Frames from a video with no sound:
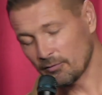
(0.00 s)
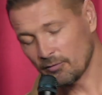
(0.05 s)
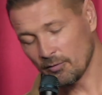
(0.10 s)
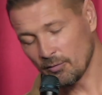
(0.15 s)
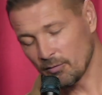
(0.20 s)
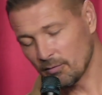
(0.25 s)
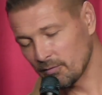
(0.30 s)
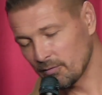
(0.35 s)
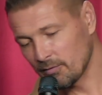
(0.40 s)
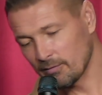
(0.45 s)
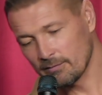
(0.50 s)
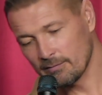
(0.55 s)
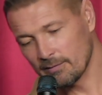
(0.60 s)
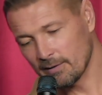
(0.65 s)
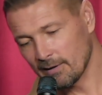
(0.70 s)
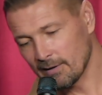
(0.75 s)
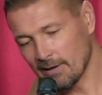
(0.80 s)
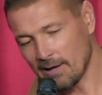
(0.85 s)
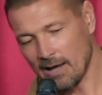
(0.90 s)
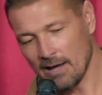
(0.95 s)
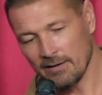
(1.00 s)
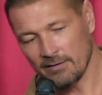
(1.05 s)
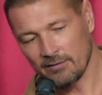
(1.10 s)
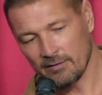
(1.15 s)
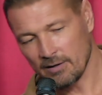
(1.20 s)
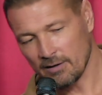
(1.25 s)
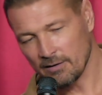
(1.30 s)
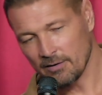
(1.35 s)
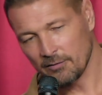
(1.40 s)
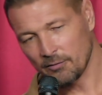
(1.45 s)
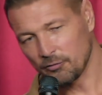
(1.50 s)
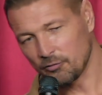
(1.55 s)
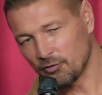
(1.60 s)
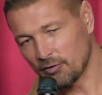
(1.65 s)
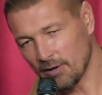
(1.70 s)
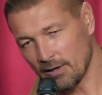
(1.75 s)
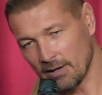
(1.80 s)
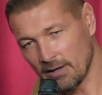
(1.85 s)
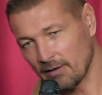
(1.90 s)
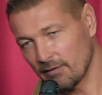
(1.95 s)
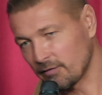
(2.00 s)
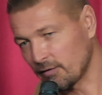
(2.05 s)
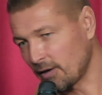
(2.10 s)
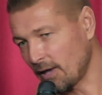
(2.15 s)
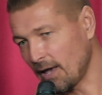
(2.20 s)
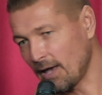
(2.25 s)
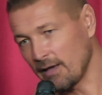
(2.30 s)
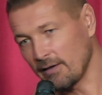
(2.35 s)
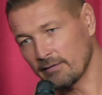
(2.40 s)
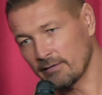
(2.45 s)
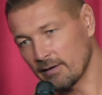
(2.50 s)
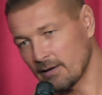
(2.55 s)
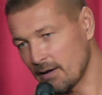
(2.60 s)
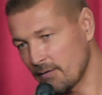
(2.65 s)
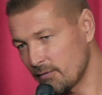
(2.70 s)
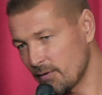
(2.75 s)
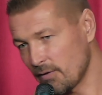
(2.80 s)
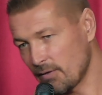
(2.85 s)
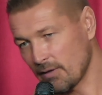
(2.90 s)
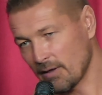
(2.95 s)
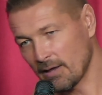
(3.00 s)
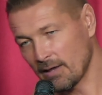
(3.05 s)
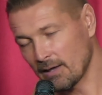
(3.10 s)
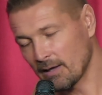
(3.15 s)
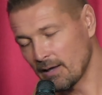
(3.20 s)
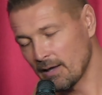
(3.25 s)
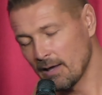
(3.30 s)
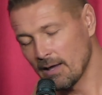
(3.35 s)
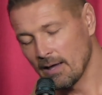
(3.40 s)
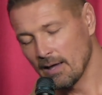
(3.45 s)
So I started to study his case and everything.